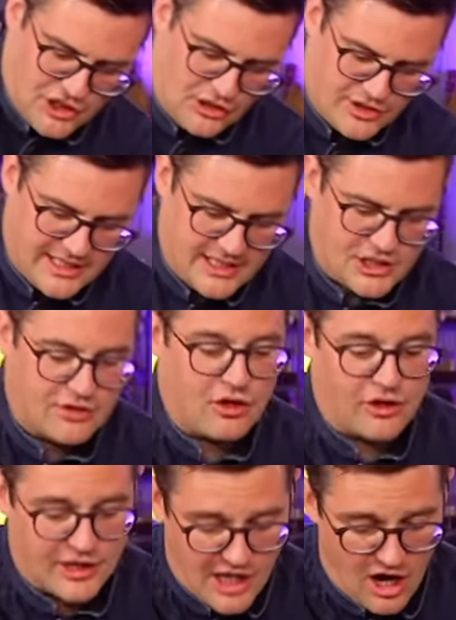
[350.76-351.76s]
juices, you've
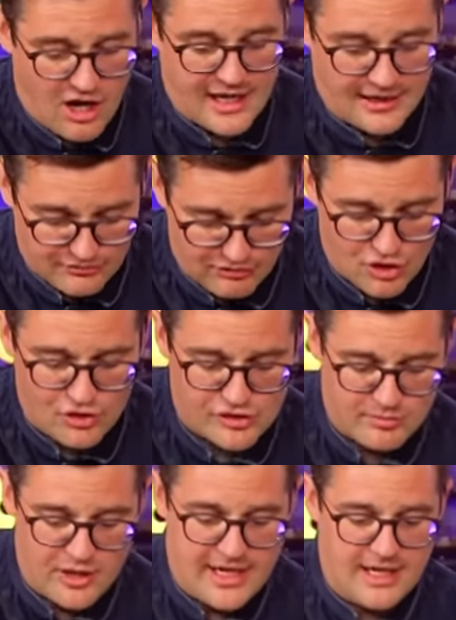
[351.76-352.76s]
got the garlic, the
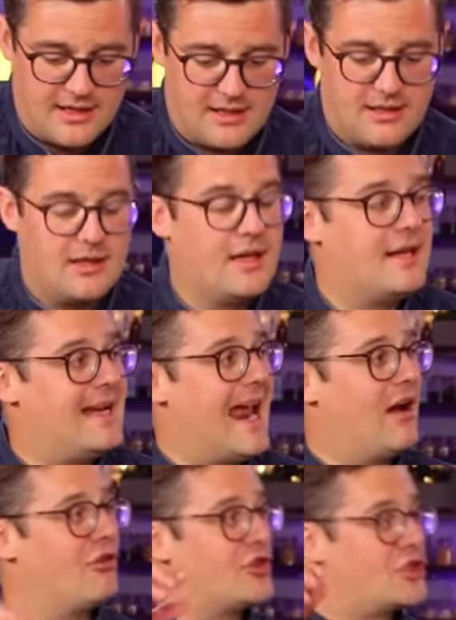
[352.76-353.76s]
rosemary,
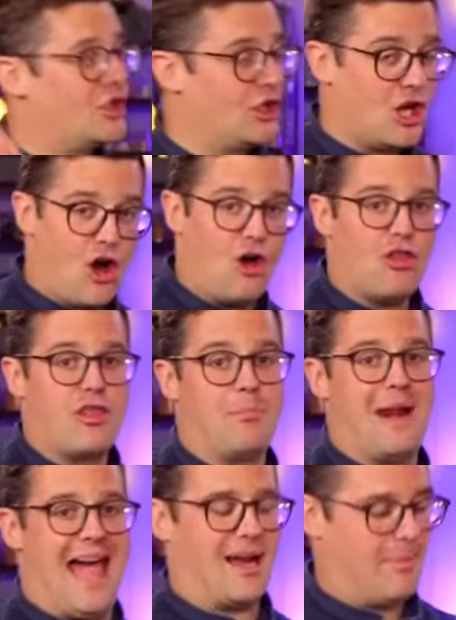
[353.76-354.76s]
now the shallot, the
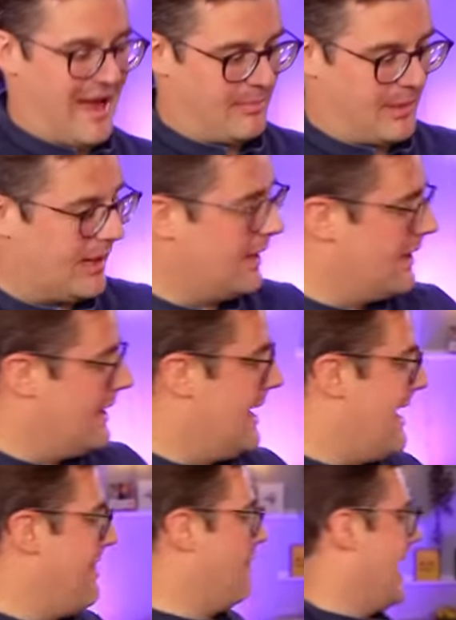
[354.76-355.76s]
black pepper,
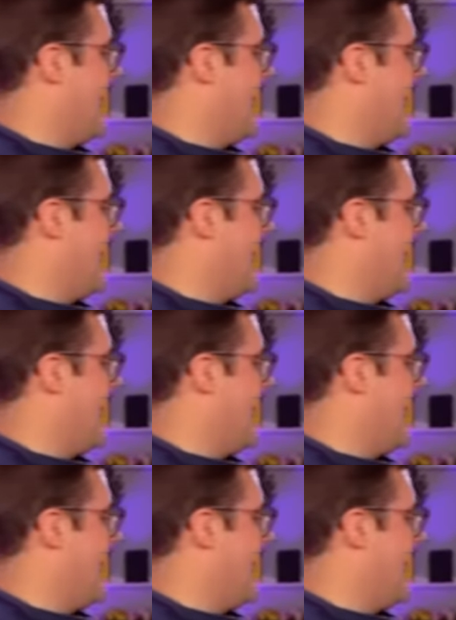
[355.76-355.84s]
and then we